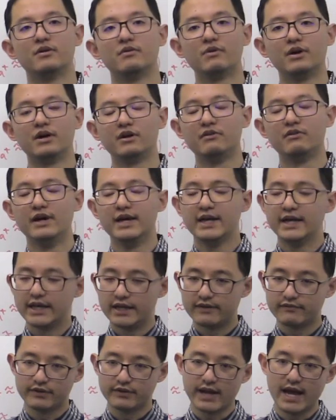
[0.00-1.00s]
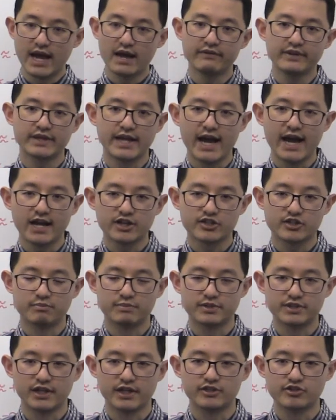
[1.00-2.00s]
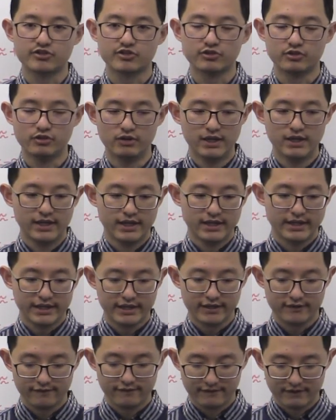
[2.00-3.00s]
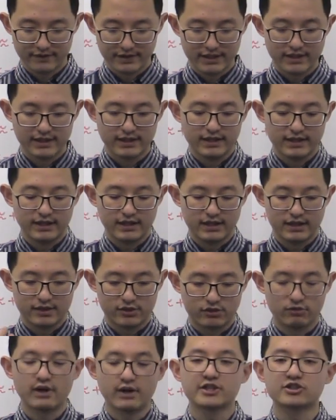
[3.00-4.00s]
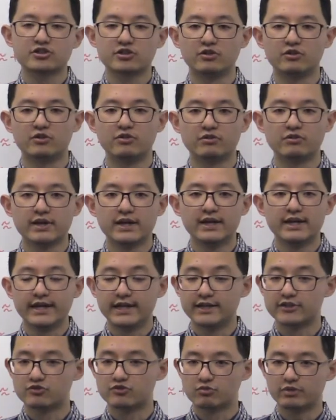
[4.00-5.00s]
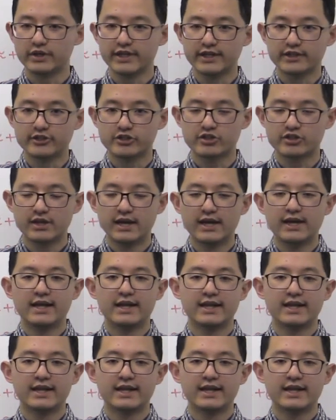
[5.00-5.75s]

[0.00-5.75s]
Well, if you have an action potential, if the threshold is reached,